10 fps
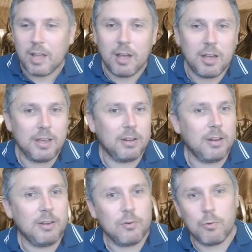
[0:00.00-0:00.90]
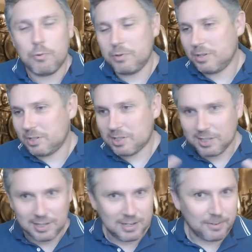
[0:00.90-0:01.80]
uh, in Dorne to
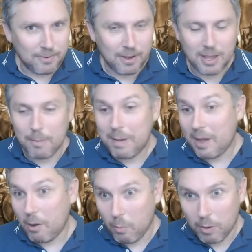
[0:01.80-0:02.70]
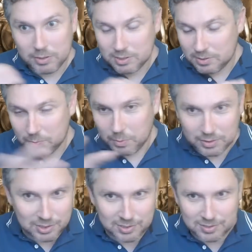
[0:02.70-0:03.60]
solidify her power. Once,
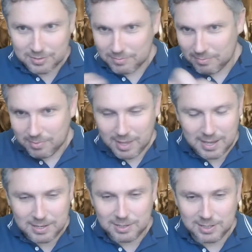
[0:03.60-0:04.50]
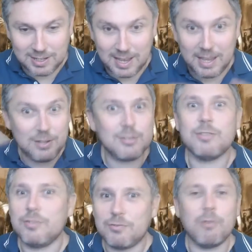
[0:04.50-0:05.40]
once they'd gained
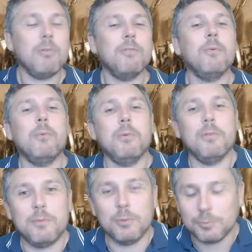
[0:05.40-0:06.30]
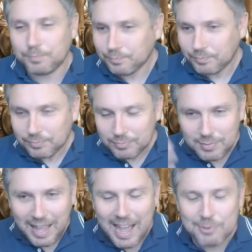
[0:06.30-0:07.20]
control of all of Dorne,
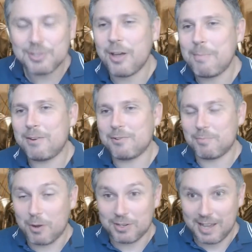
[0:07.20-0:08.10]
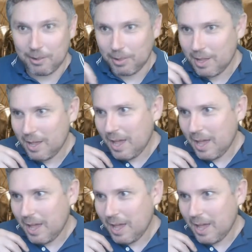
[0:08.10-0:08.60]
House Nymeros Martell,